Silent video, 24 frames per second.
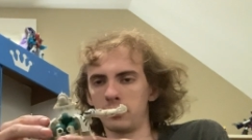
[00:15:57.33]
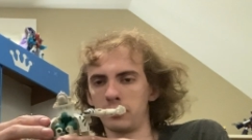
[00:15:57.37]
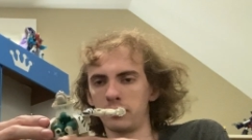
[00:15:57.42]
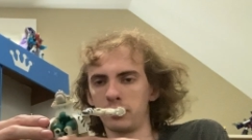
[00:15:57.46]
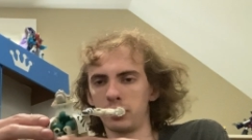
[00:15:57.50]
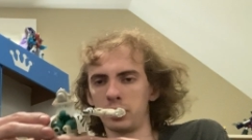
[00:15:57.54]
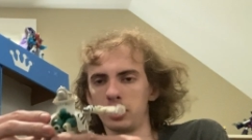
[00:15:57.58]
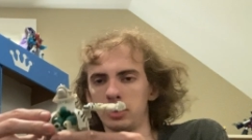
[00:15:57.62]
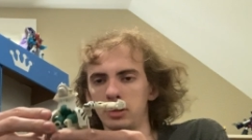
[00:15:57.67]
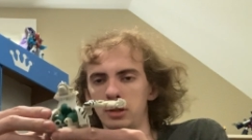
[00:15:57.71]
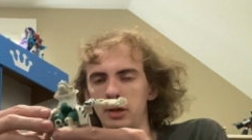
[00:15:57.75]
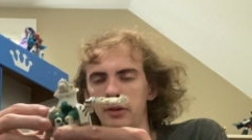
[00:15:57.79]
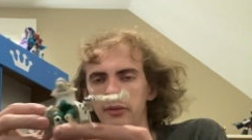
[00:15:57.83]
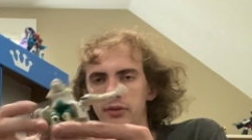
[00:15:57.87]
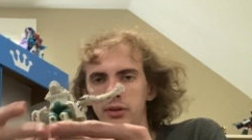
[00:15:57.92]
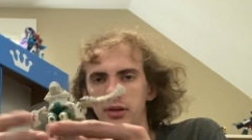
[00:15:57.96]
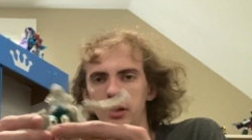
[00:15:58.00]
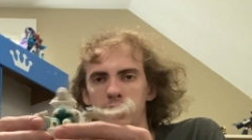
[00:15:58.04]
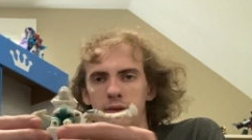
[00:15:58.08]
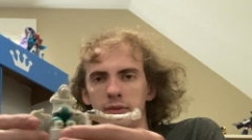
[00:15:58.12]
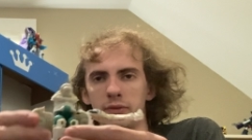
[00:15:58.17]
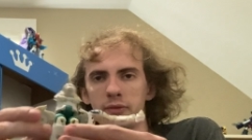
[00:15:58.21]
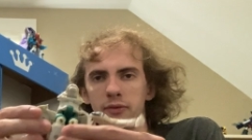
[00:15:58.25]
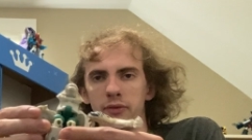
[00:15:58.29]
Push
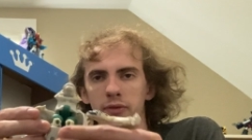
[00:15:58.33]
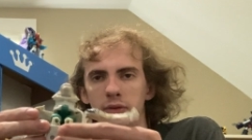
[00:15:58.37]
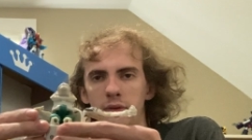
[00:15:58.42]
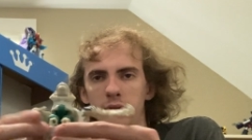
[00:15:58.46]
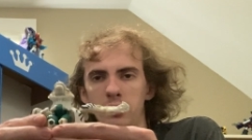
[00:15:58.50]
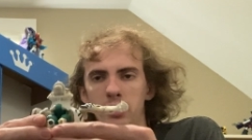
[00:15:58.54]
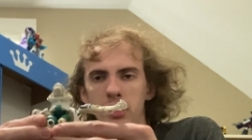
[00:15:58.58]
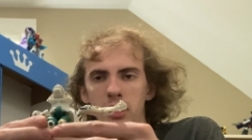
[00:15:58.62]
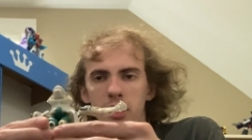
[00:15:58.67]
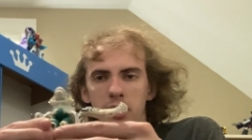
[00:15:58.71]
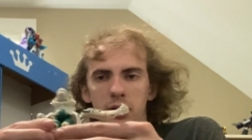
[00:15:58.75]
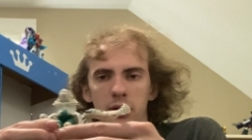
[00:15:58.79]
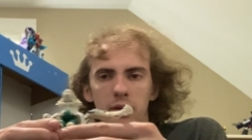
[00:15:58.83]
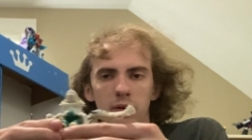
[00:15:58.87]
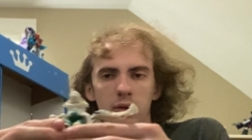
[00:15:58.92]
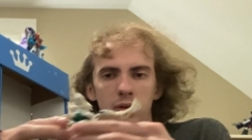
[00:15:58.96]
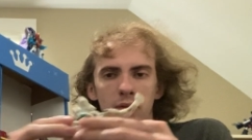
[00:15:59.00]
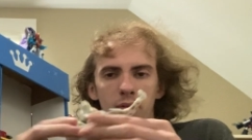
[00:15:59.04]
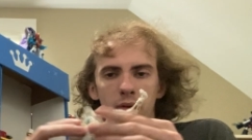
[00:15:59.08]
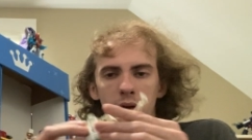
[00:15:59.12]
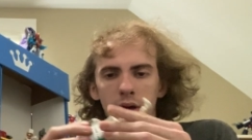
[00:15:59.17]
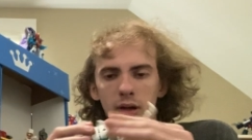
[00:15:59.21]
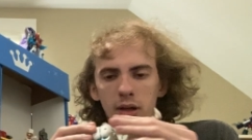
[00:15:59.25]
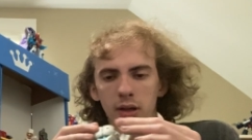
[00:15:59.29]
everything forward. I don't know
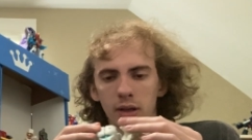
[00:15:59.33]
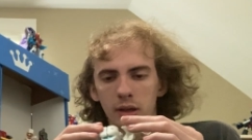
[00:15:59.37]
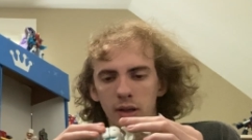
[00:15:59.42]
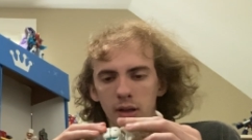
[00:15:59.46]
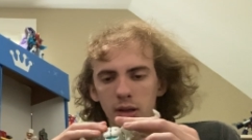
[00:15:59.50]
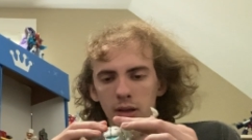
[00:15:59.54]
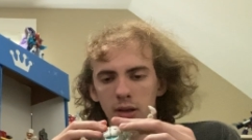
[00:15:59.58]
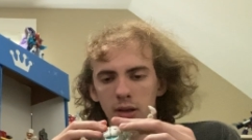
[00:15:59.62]
why